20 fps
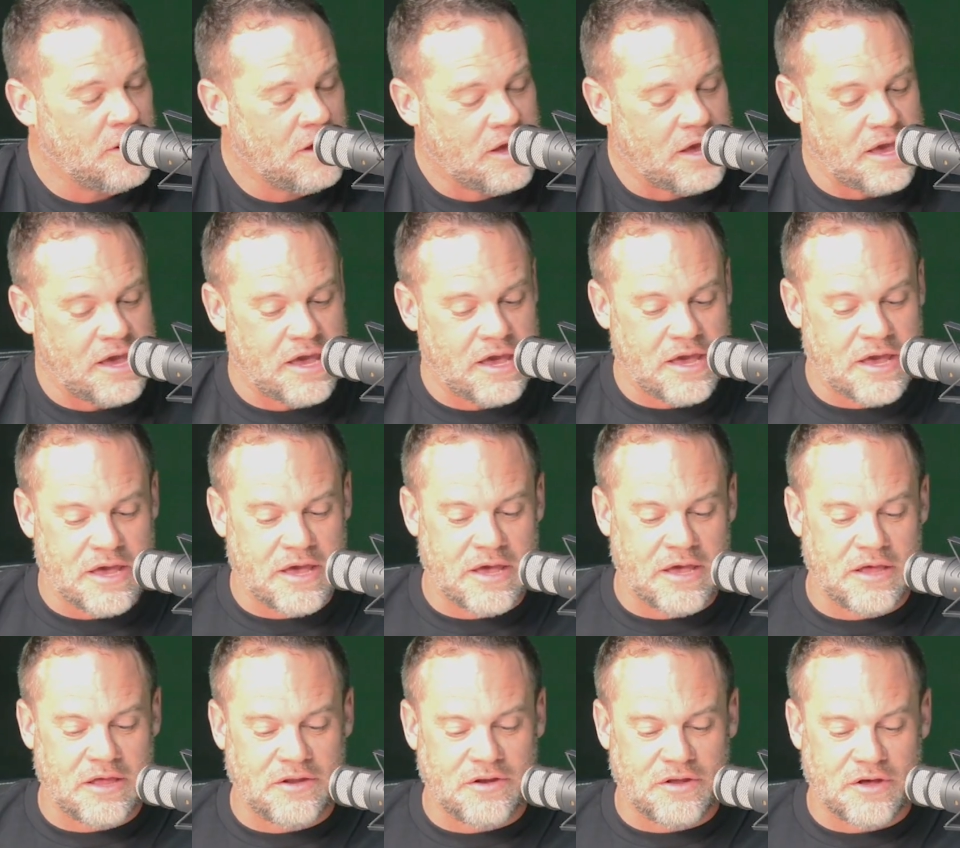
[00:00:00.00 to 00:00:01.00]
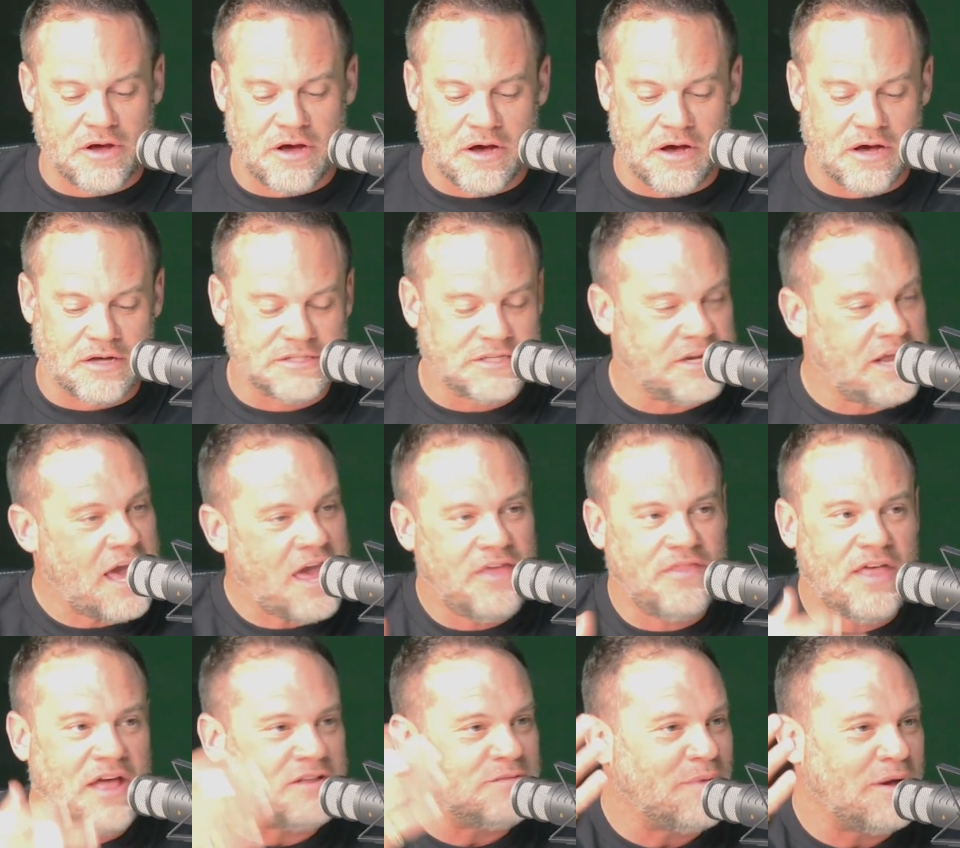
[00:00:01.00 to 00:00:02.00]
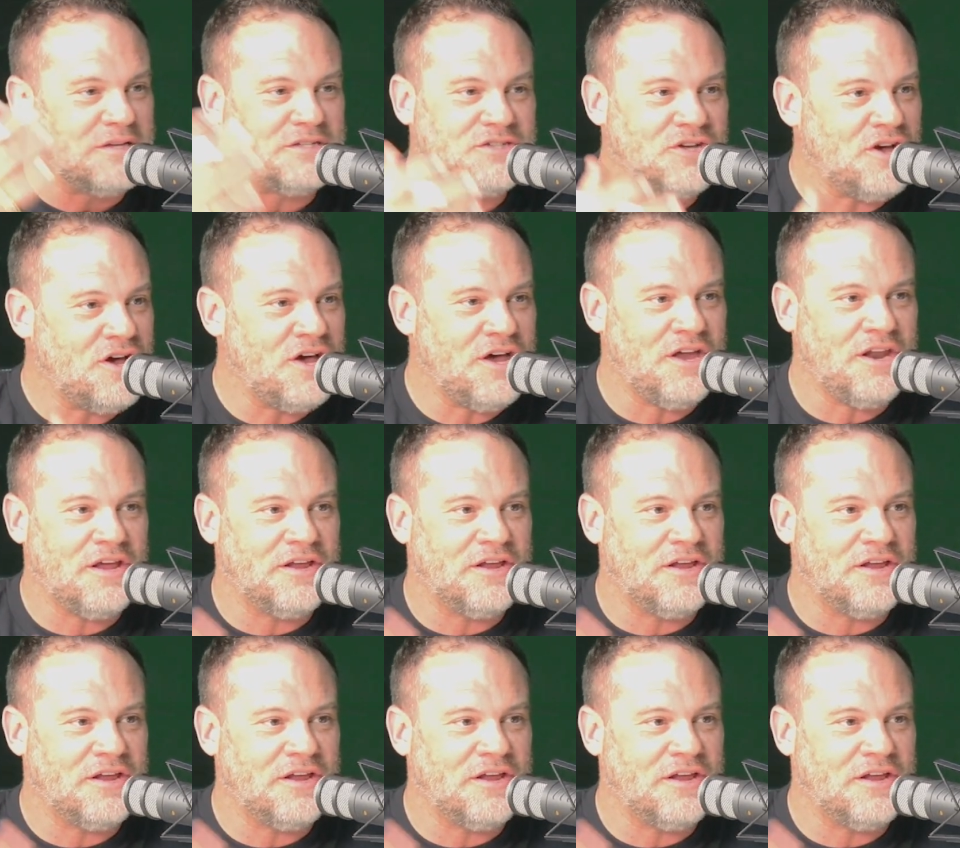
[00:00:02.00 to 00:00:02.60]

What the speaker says: and said, "Hey, that's my son.